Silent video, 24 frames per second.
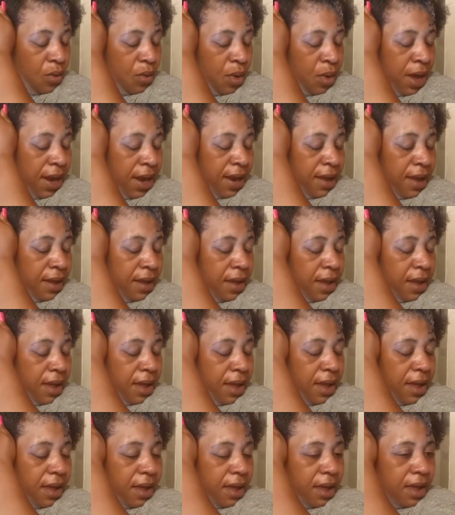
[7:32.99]
well,
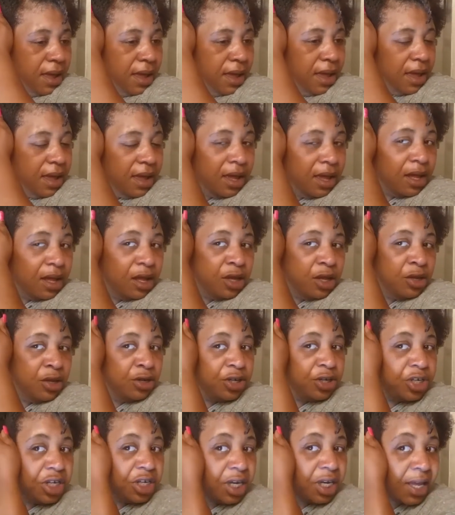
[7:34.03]

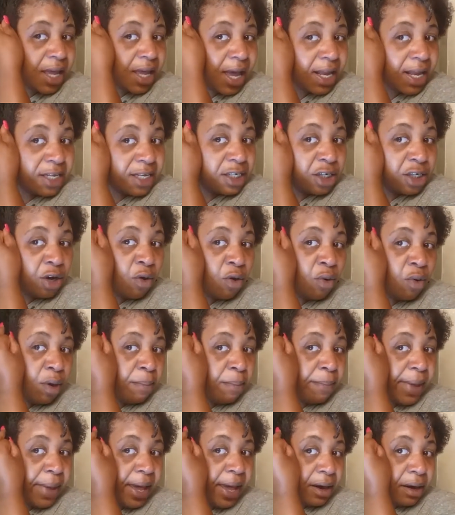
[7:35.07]
you should have got to know
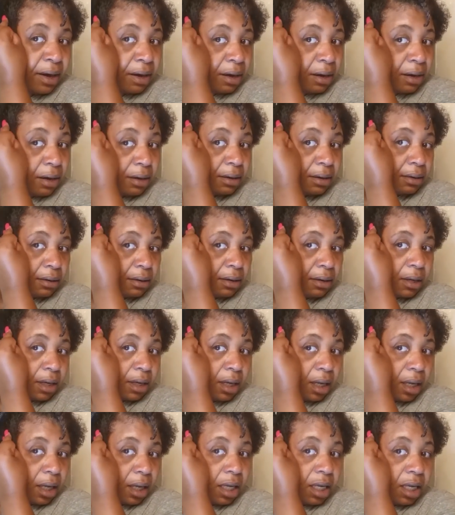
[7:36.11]
him better,
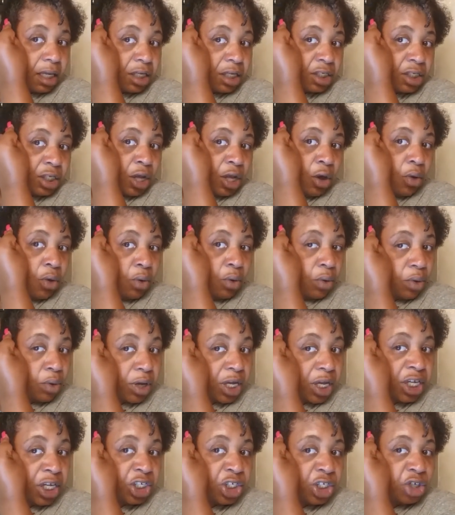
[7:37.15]
so
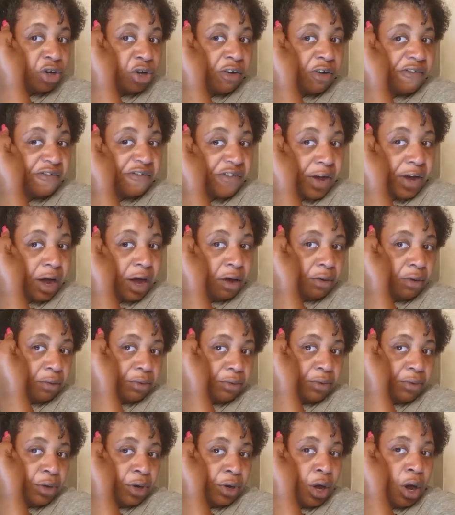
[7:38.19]
it's your fault.
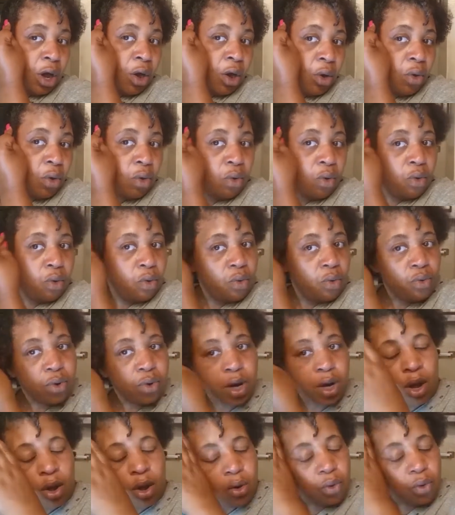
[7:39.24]
No,
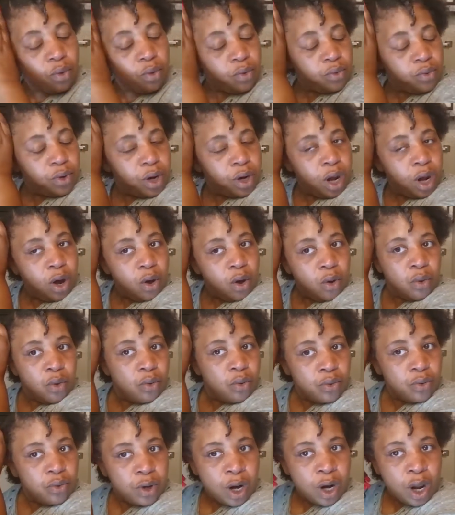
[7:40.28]
no,
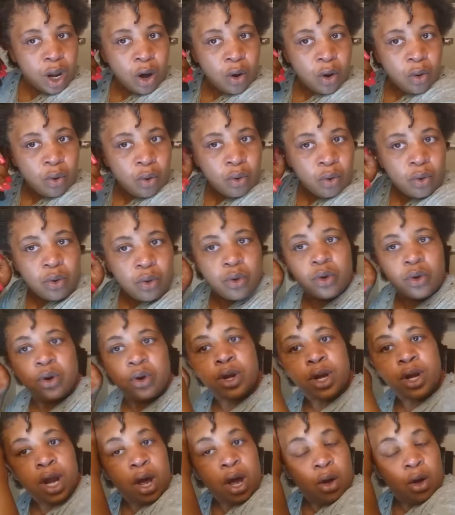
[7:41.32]
no, no,
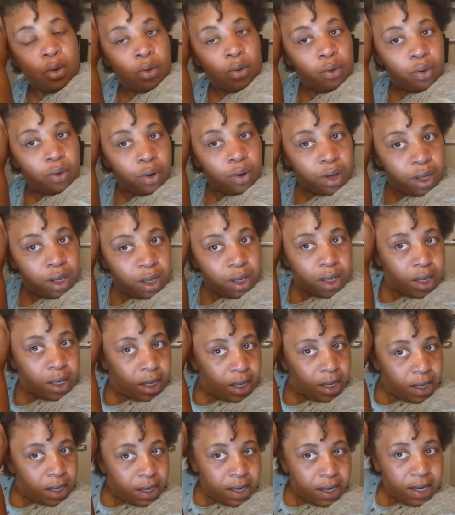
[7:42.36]
no.
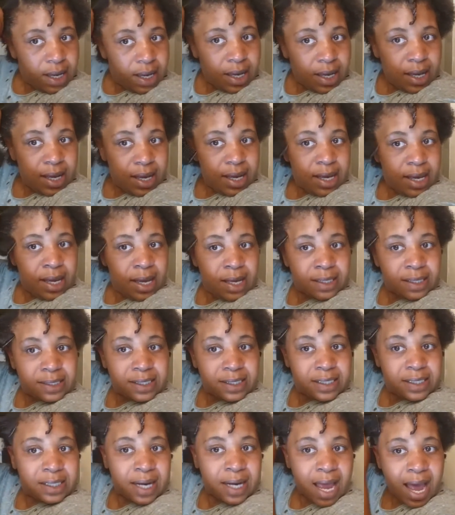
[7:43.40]

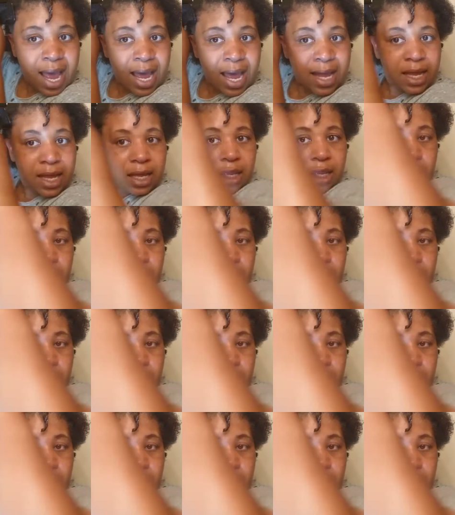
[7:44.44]
It's not